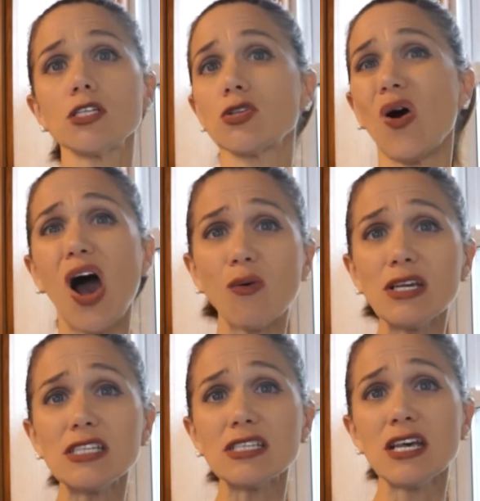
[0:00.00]
So
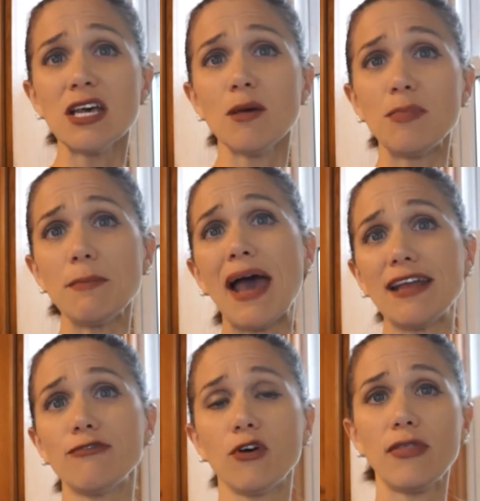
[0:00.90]
always be
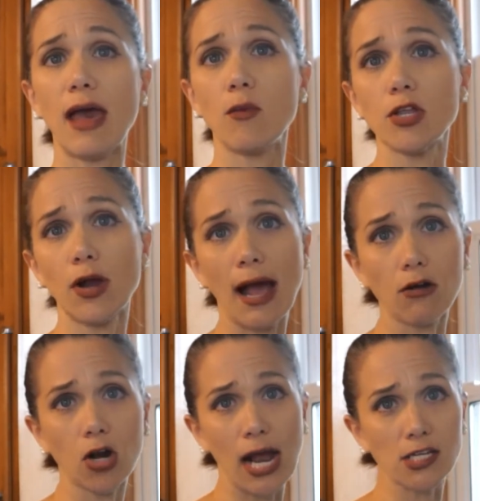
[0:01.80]
mindful of that when you're
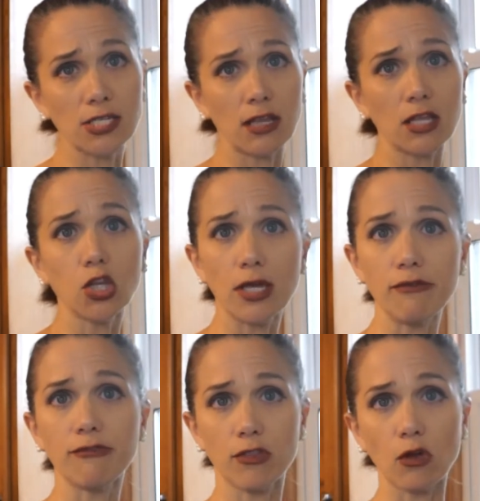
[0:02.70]
out garage selling
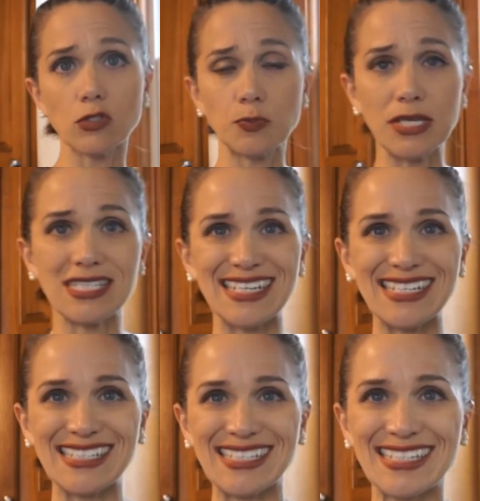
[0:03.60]
looking for those
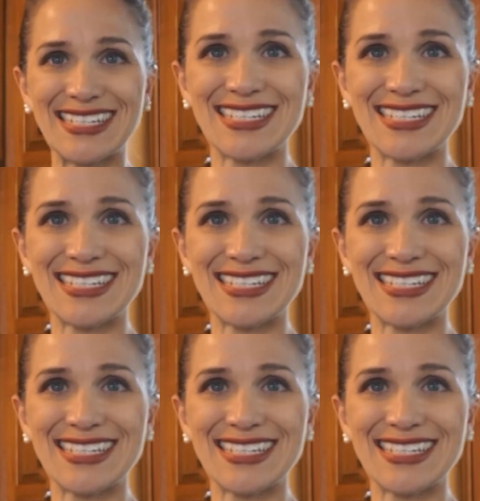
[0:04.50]
pieces.